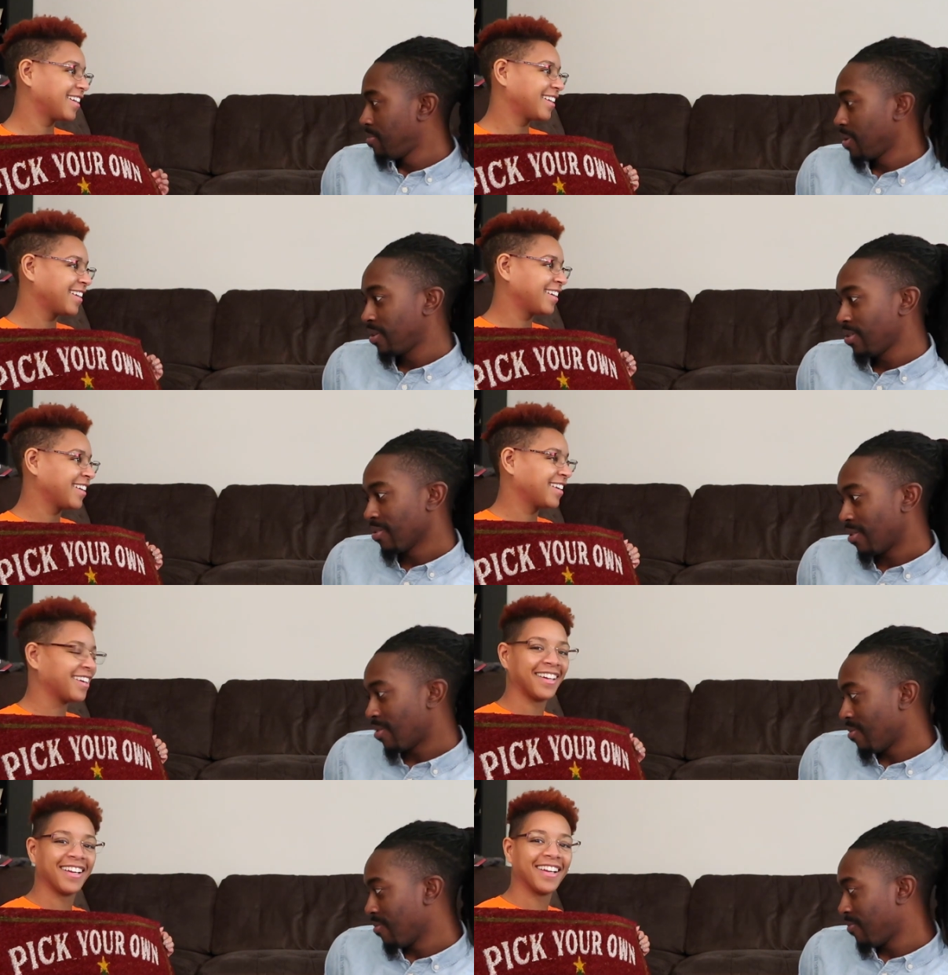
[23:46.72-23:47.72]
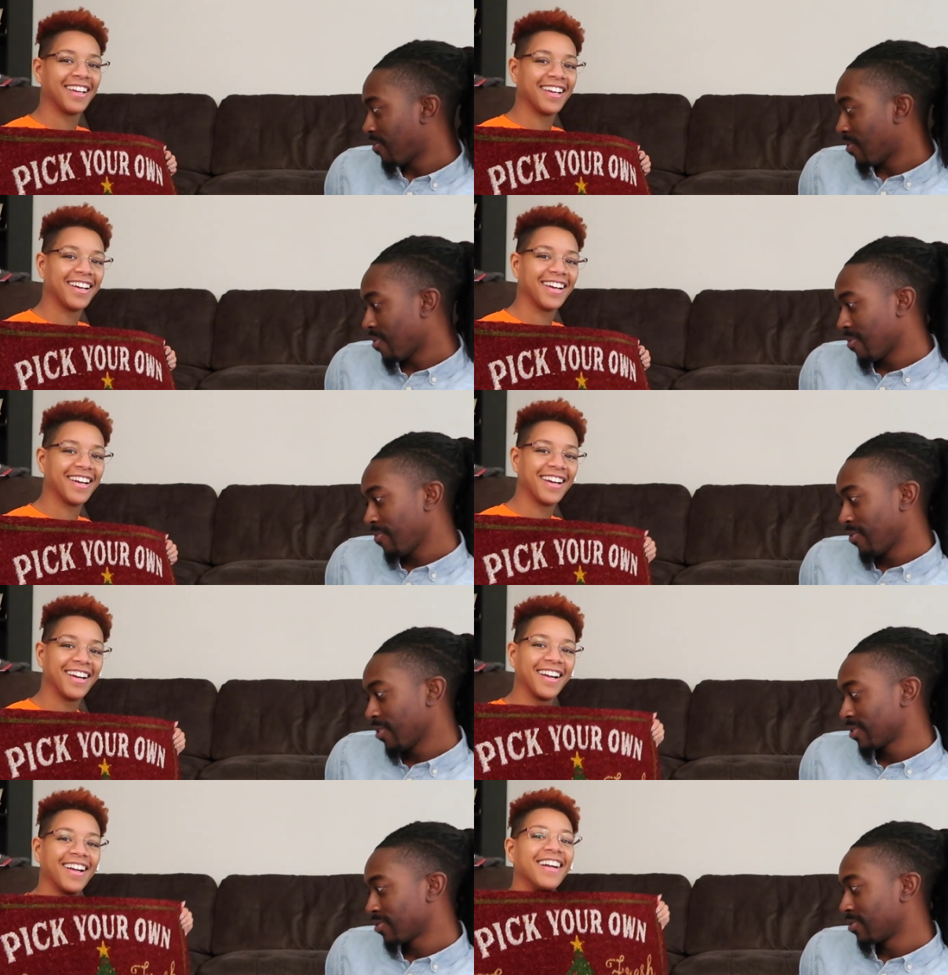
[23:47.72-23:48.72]
Speaker 1: pick your own font
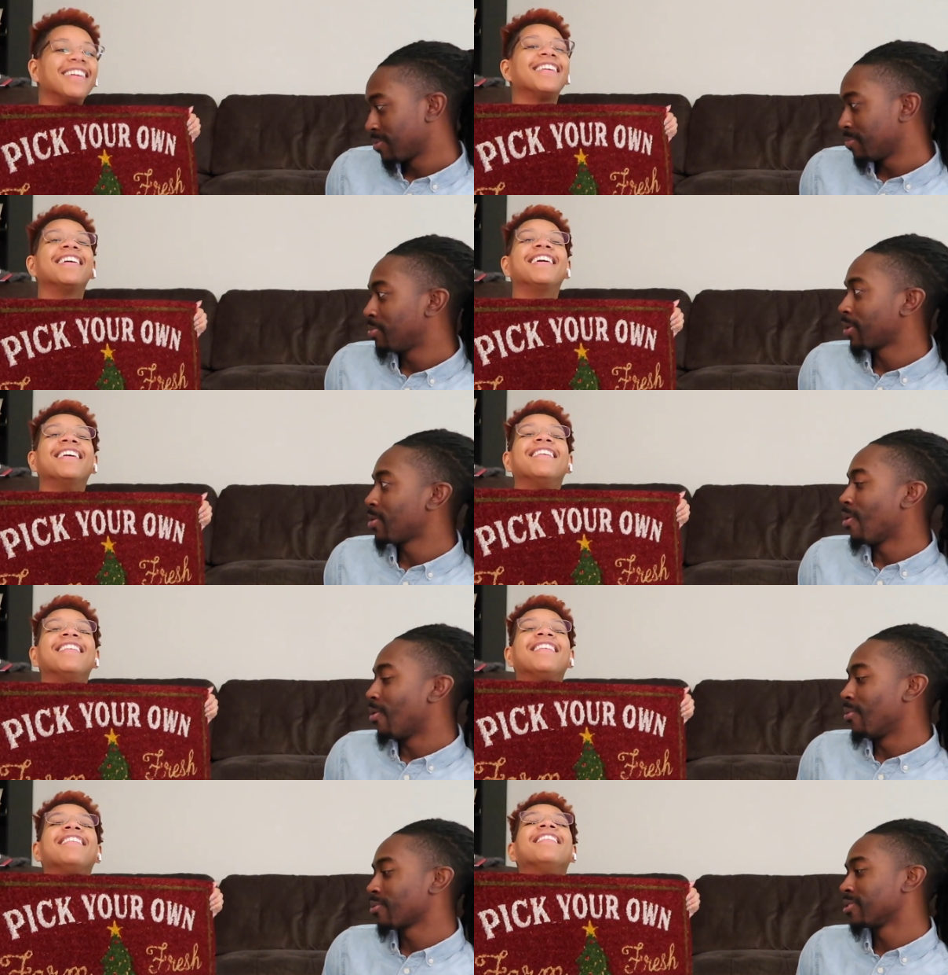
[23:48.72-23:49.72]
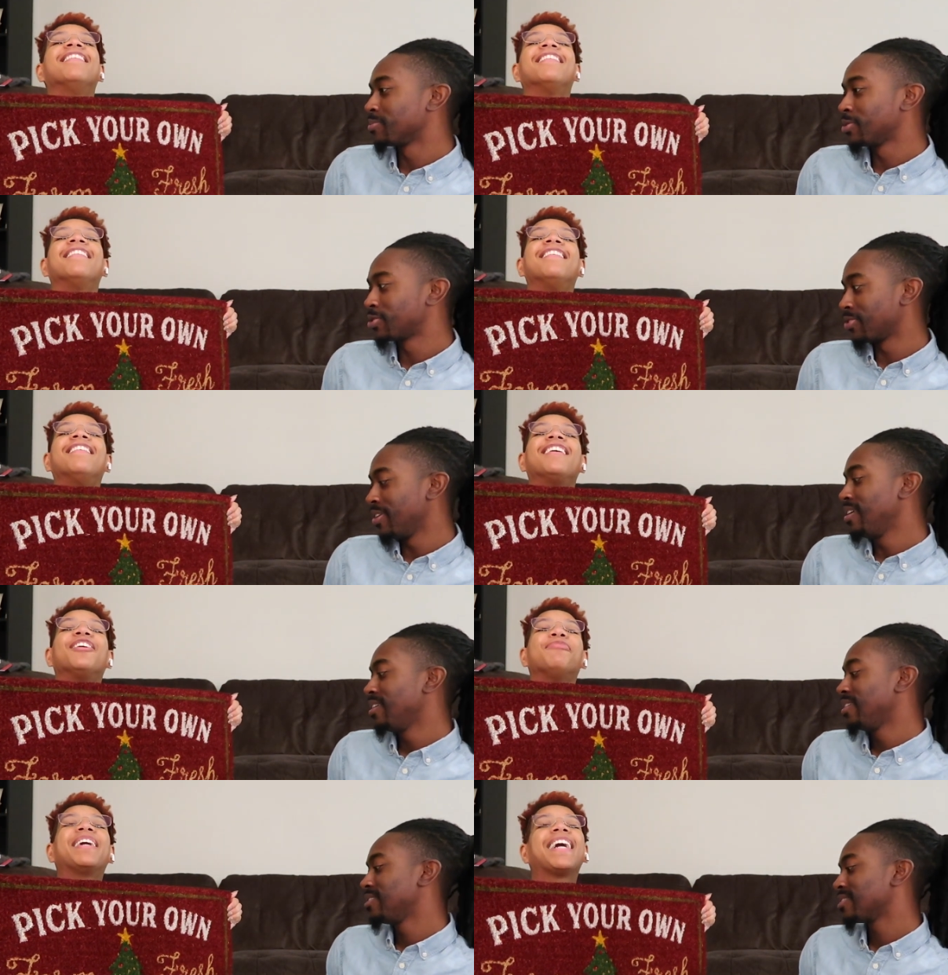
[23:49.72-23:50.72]
for pick your own Christmas
Speaker 2: tree.
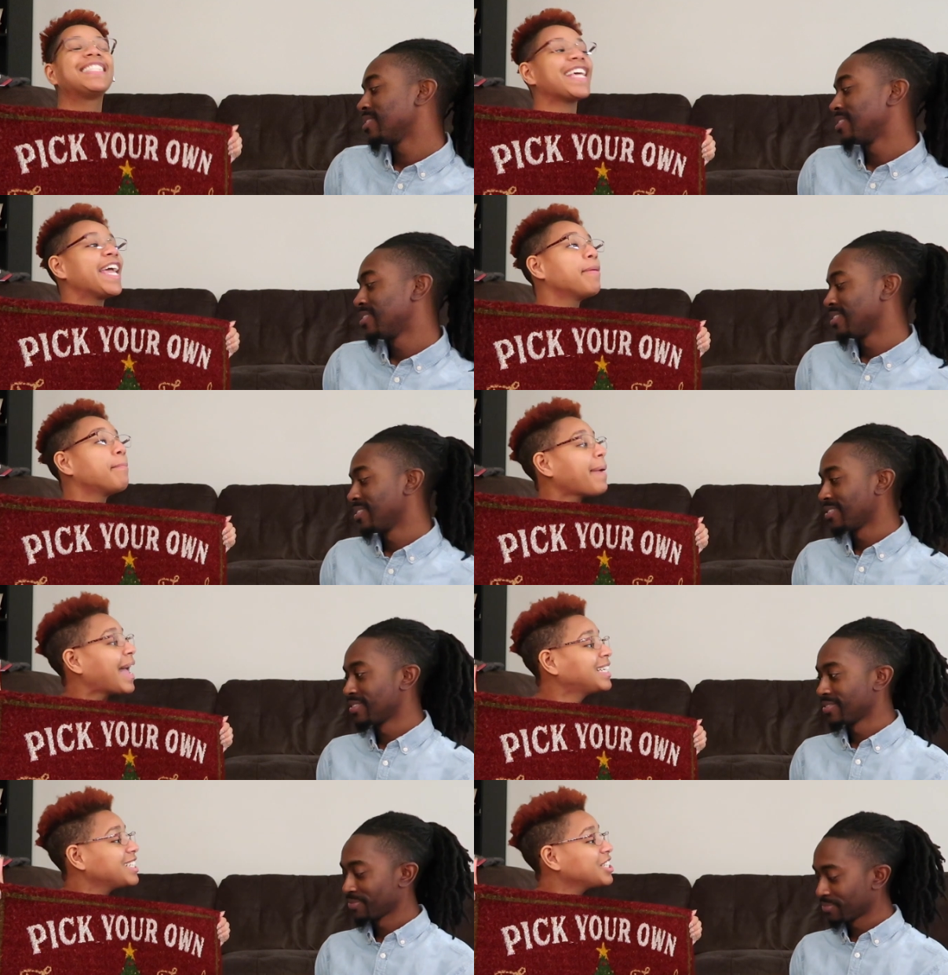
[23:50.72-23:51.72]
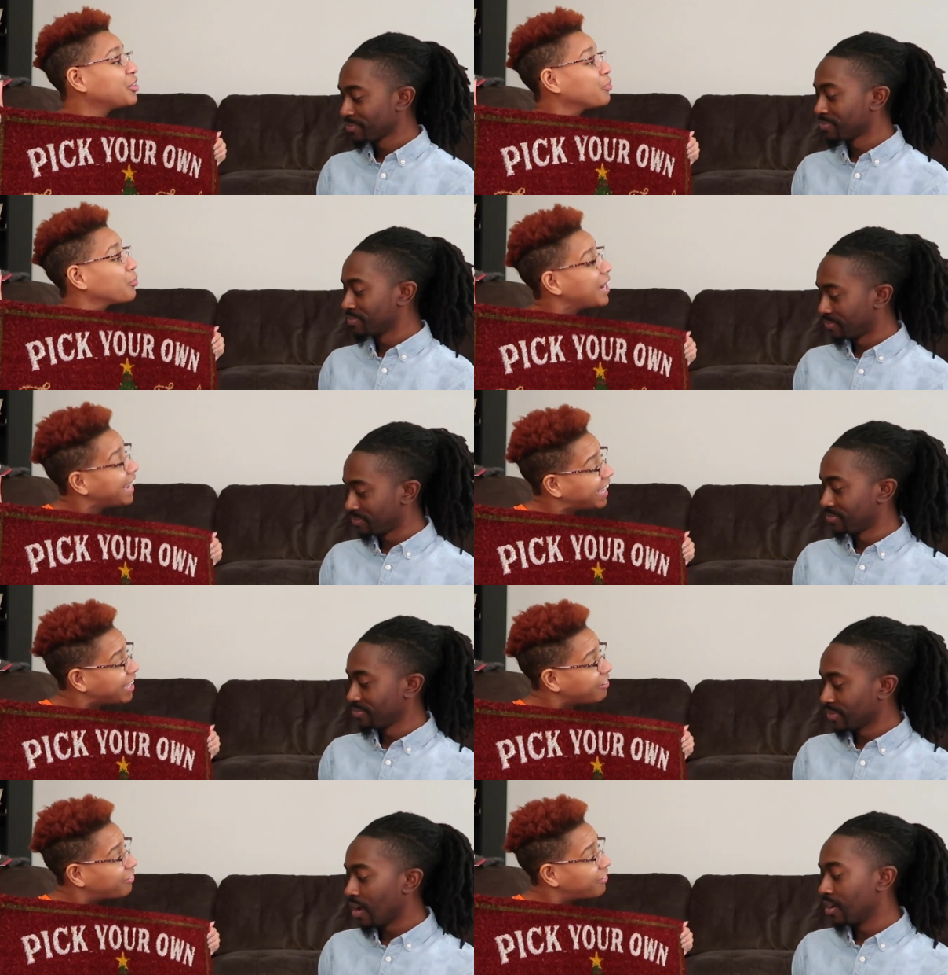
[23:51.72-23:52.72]
Because it matches the
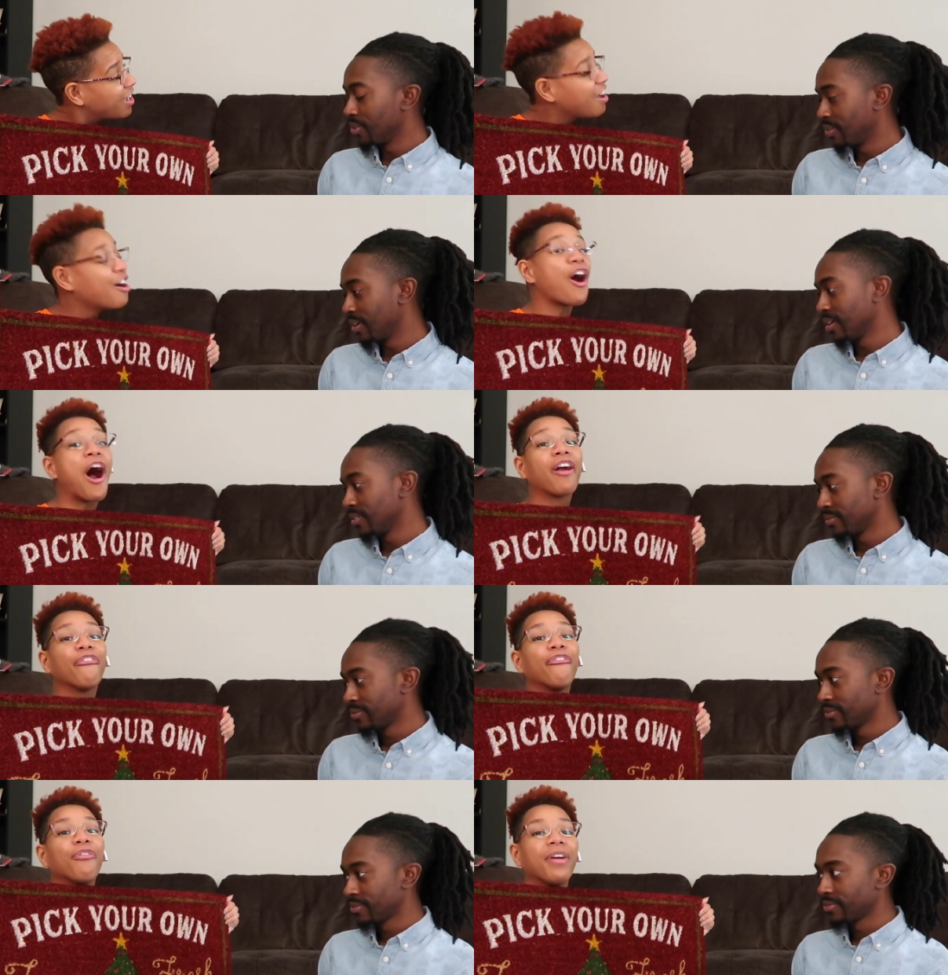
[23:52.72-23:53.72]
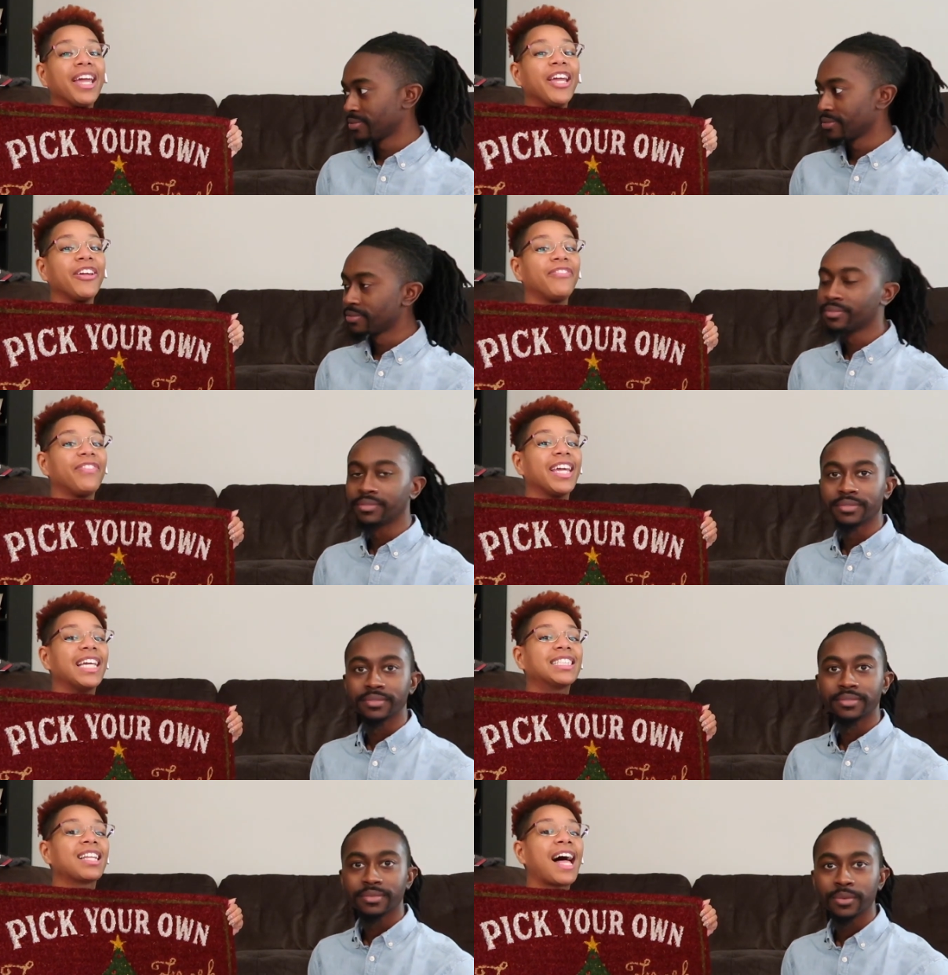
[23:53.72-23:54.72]
wreath. Oh yeah. Our wreath
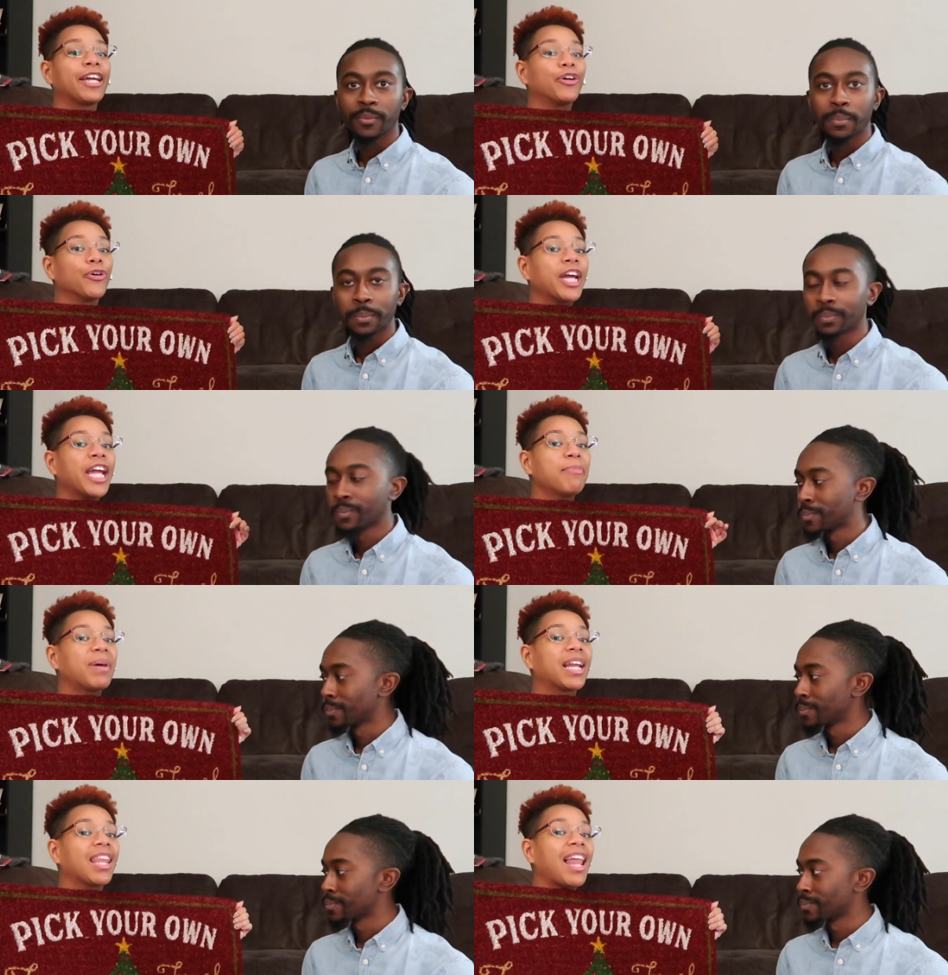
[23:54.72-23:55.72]
is like green but a